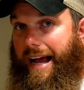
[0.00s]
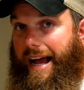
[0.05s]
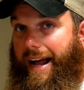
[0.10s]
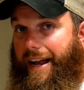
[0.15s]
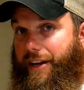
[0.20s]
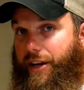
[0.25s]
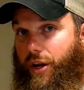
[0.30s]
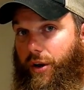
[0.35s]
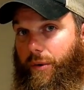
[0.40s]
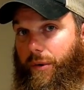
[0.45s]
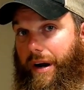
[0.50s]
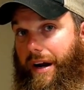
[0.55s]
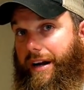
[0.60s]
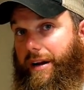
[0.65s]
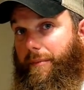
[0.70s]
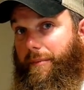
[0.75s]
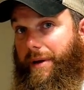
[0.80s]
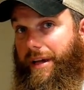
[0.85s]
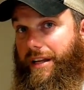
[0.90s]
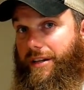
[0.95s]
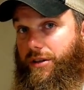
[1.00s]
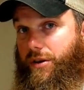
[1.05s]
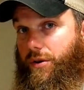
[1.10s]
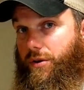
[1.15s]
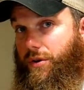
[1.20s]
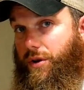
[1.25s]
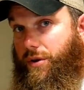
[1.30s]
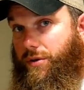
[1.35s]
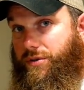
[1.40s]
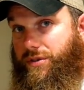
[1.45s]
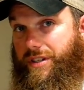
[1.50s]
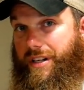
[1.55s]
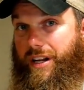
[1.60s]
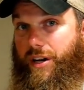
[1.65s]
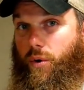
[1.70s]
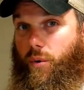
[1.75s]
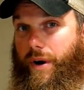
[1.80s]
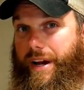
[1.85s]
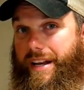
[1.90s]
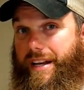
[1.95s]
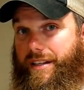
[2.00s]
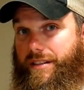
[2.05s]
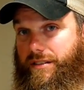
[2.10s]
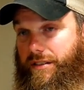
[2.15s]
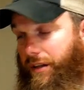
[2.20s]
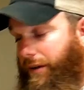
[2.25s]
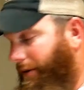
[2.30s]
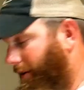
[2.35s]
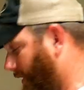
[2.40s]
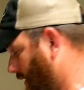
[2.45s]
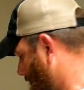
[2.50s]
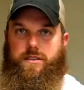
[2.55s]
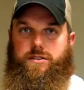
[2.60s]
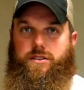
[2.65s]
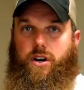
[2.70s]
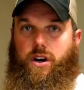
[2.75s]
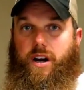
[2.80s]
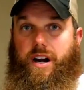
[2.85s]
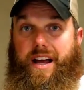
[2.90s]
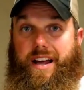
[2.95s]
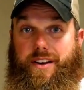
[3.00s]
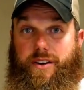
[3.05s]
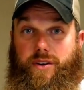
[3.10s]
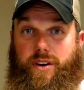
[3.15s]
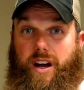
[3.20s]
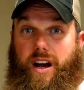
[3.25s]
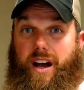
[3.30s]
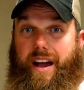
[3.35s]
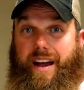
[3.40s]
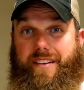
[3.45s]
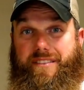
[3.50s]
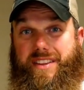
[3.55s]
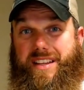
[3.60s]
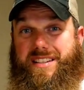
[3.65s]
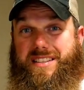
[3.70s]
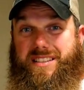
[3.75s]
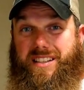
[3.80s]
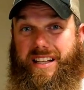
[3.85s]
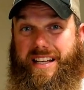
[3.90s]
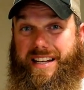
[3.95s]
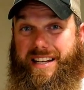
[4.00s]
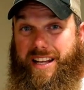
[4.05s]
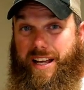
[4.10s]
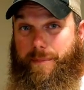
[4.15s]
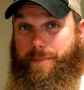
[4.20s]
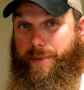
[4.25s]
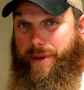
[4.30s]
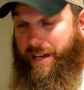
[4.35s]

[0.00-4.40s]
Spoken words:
I do recommend you using a queen excluder. Sorry, I do not have these cleaned up